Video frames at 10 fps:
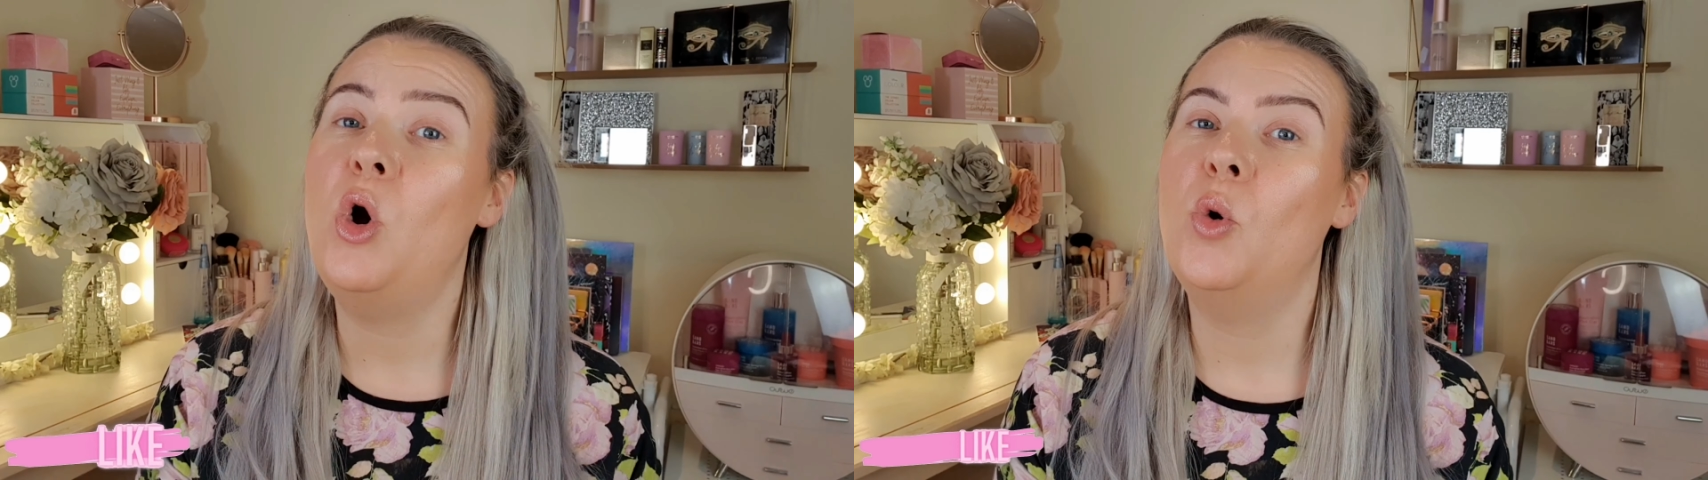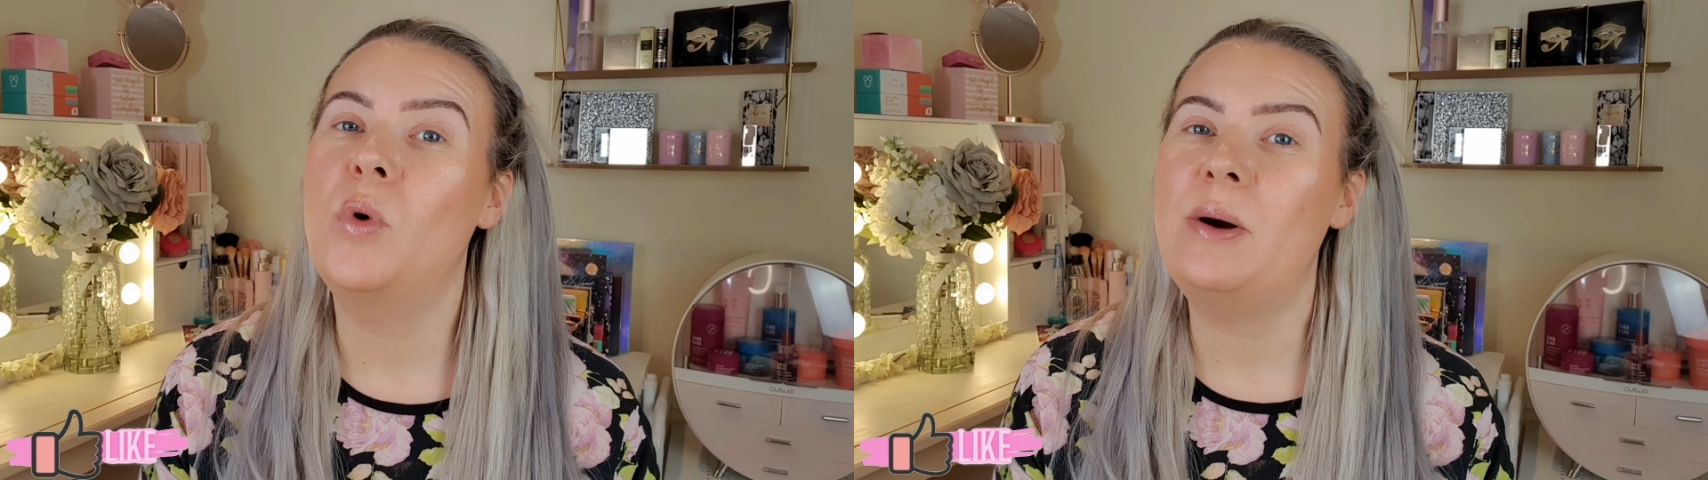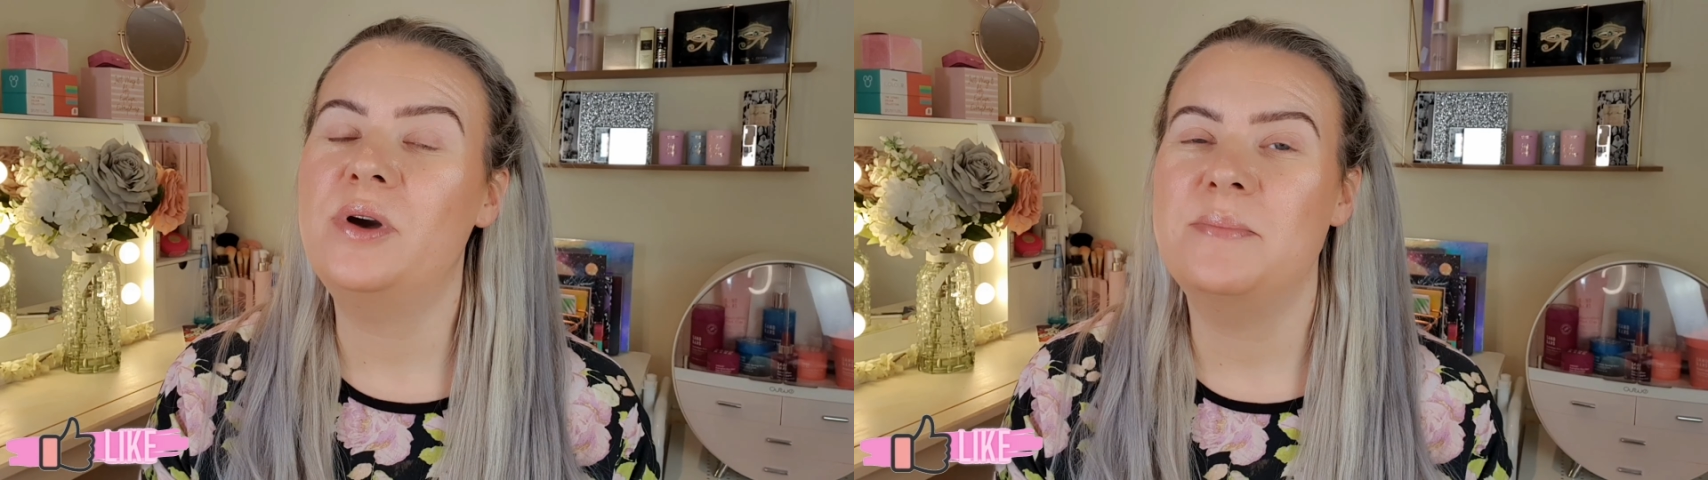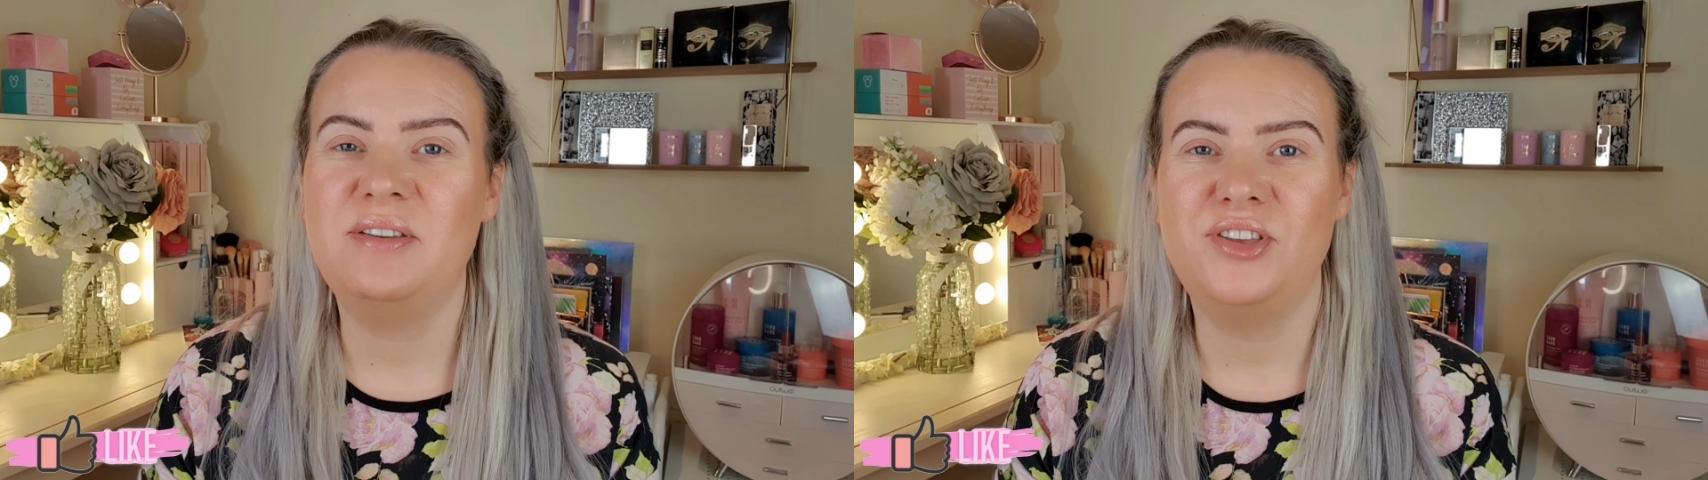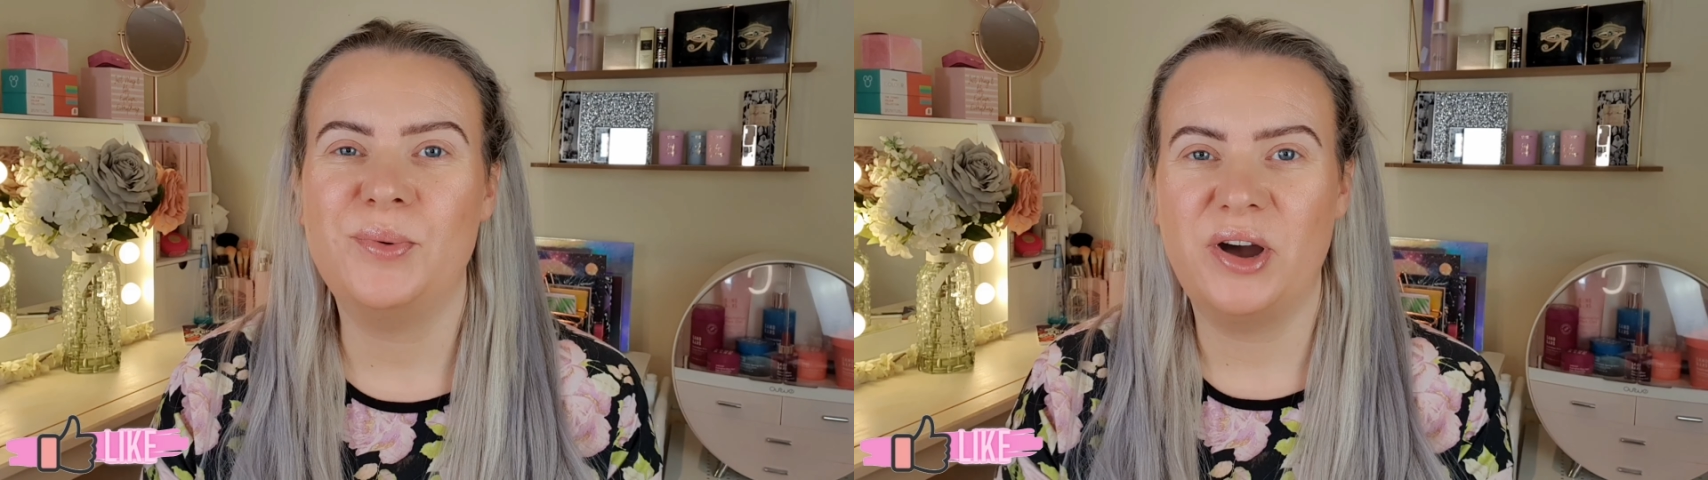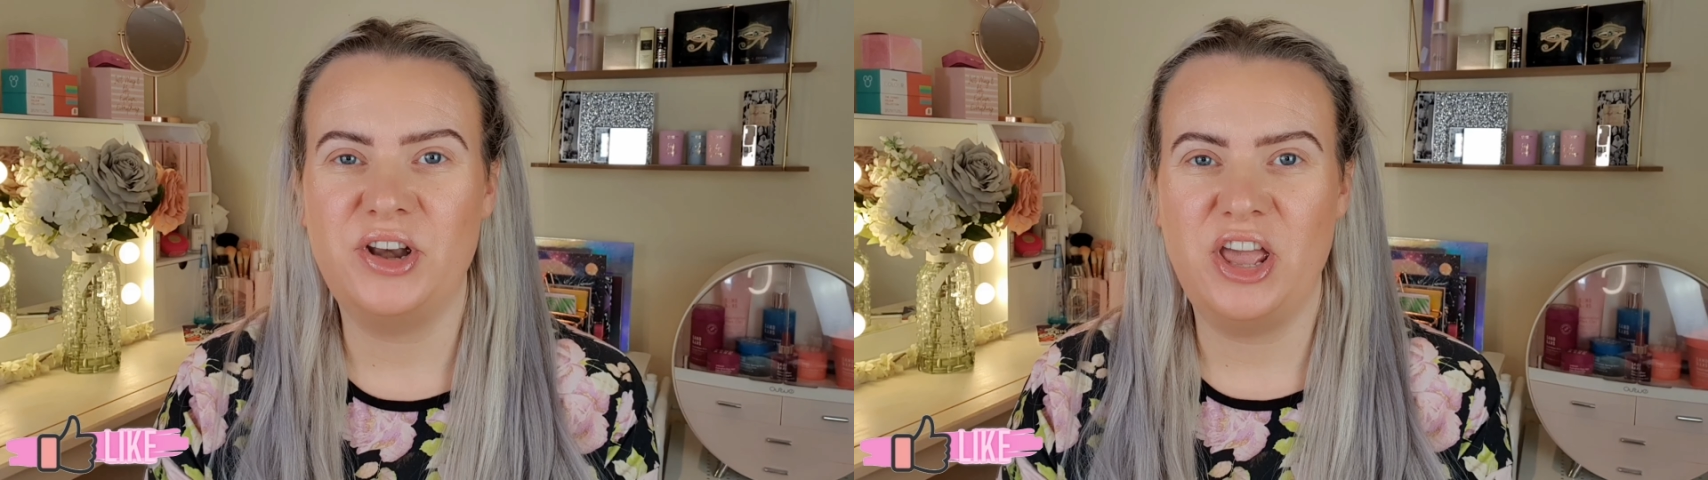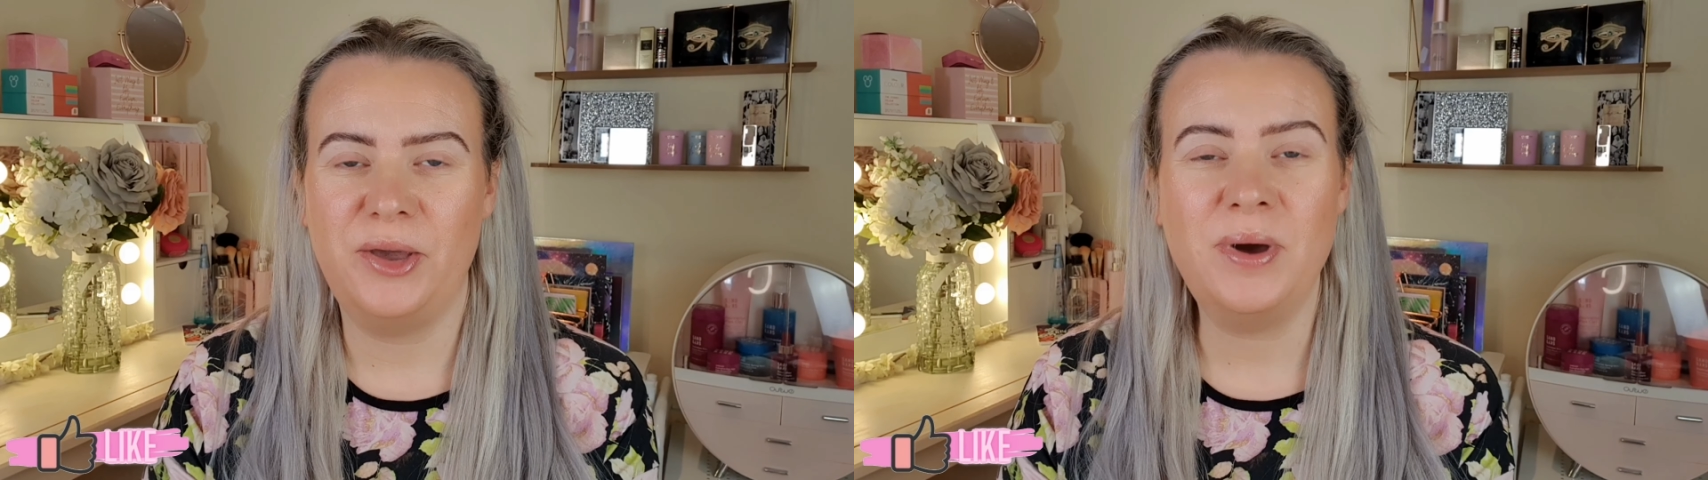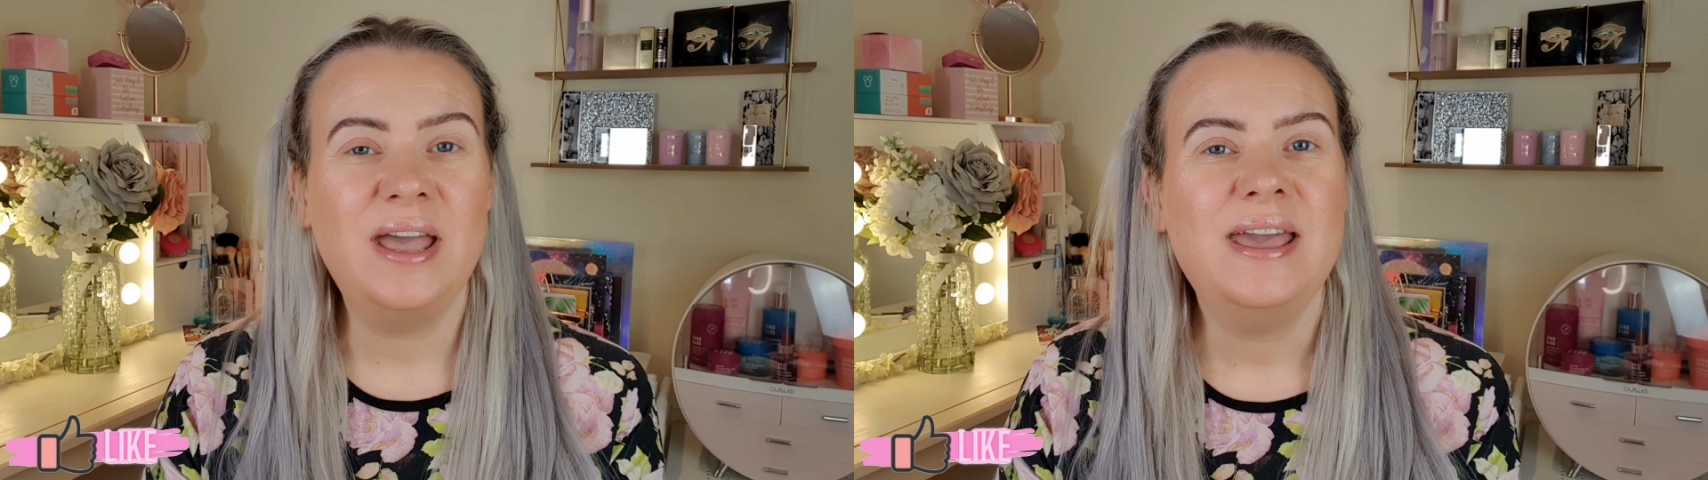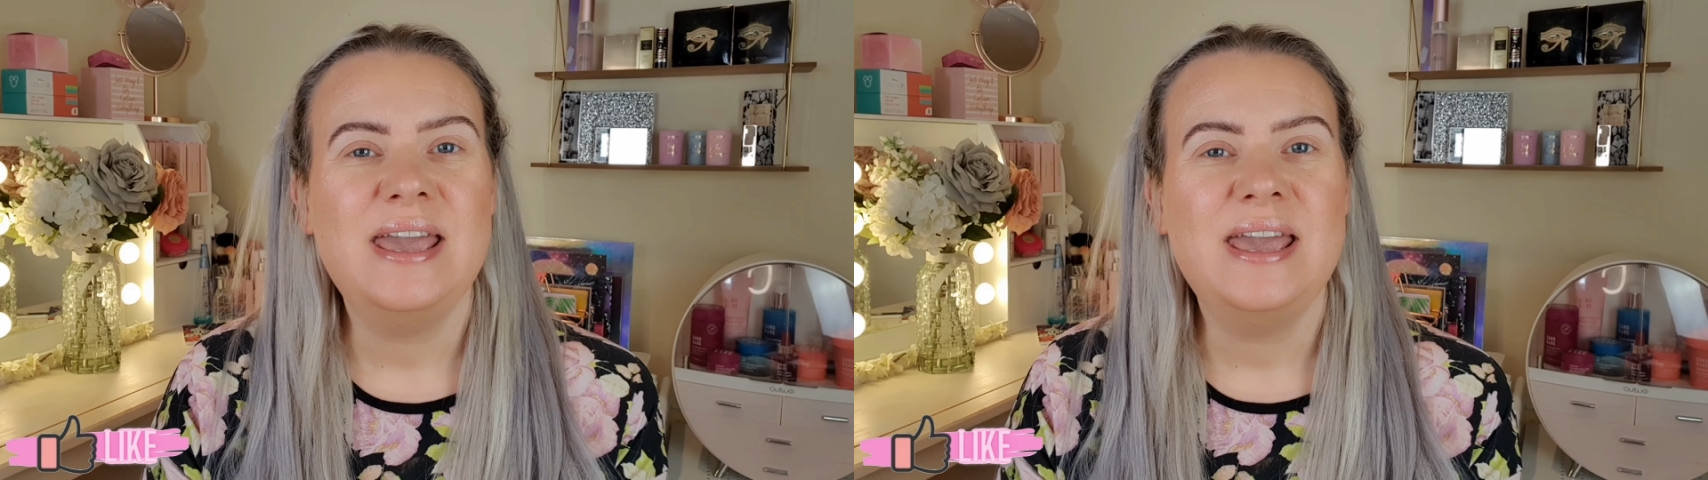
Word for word: or welcome if you are new.